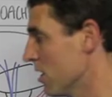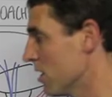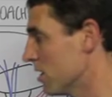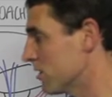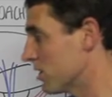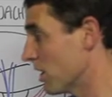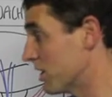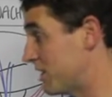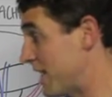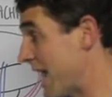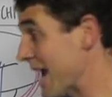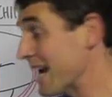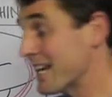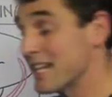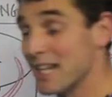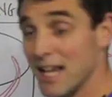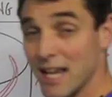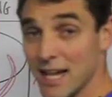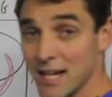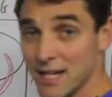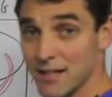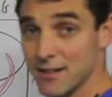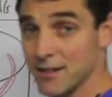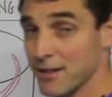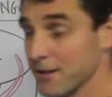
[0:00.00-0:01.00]
So
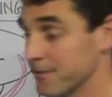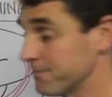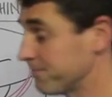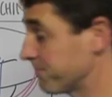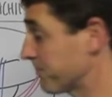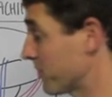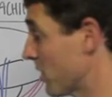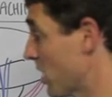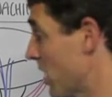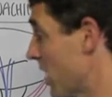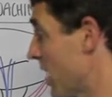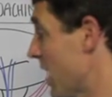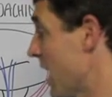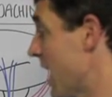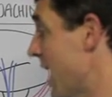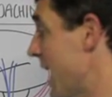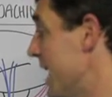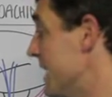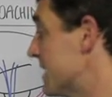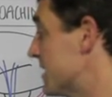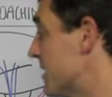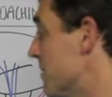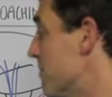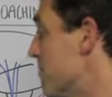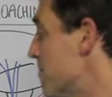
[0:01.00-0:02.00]
technique
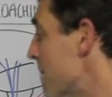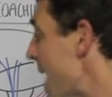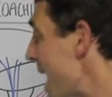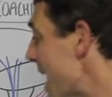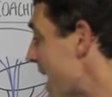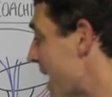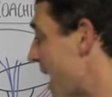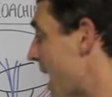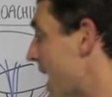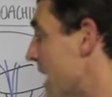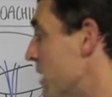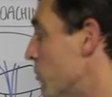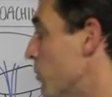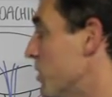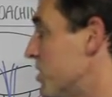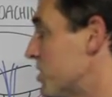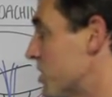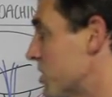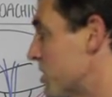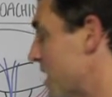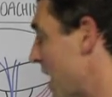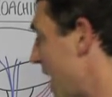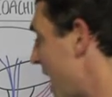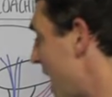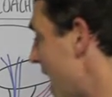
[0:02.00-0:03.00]
is the manner in which a
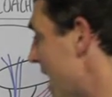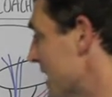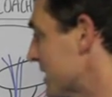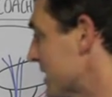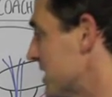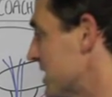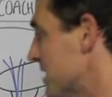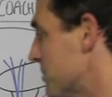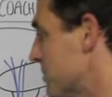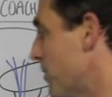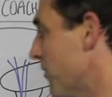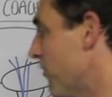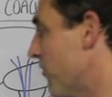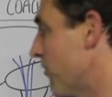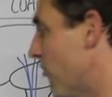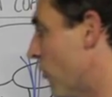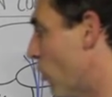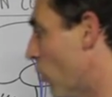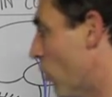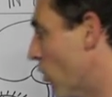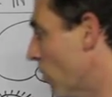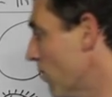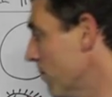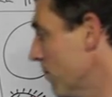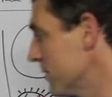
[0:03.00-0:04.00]
task is
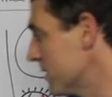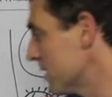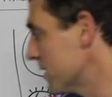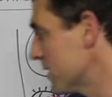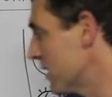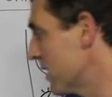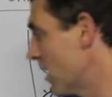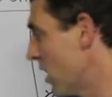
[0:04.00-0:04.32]
performed